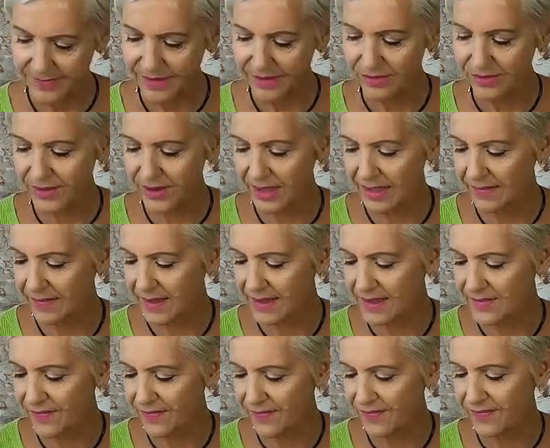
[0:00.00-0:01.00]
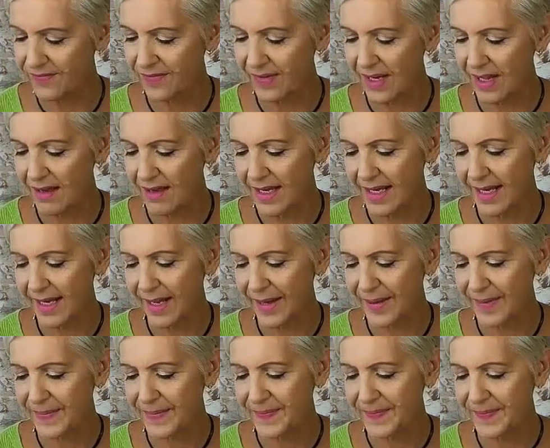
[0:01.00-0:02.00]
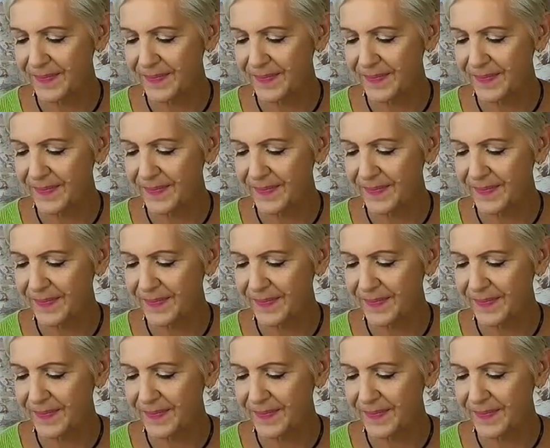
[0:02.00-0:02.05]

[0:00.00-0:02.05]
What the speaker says: Okay, that's flying out.